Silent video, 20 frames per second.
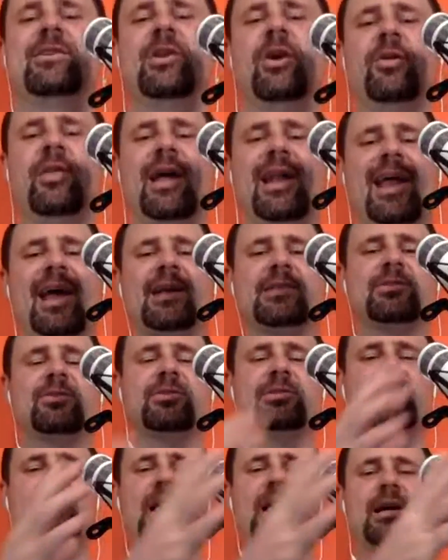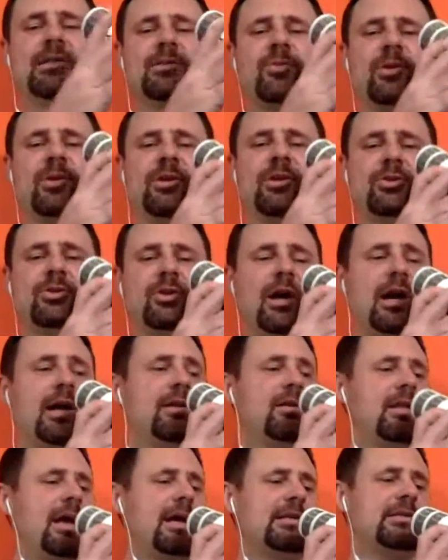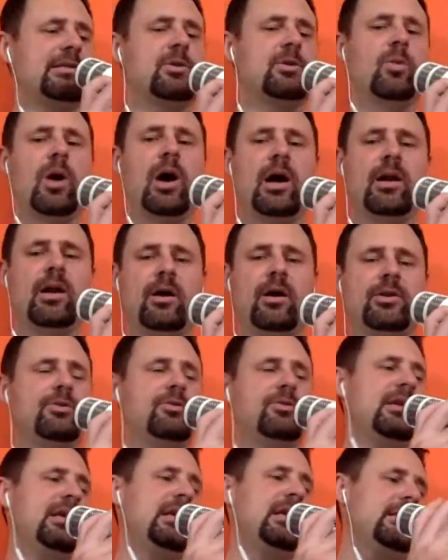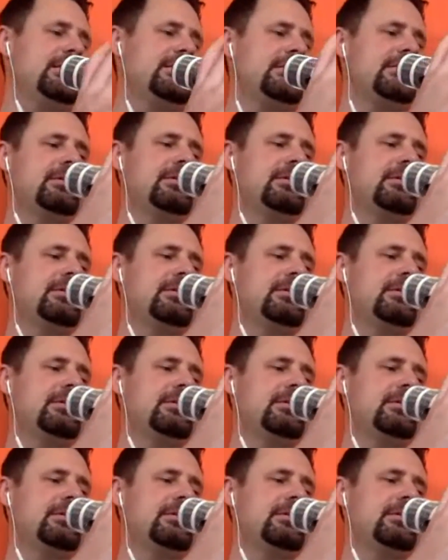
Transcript: know that exercise where you try to like squat on your knees?